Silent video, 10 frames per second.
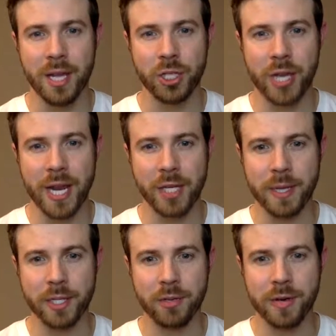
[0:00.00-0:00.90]
change my
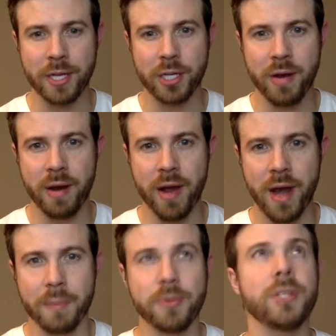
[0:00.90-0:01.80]
screen sharing
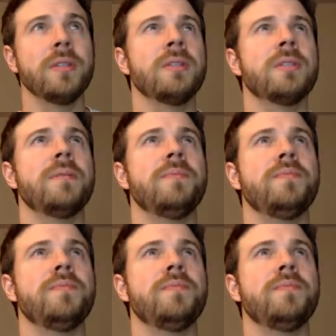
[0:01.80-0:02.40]
options.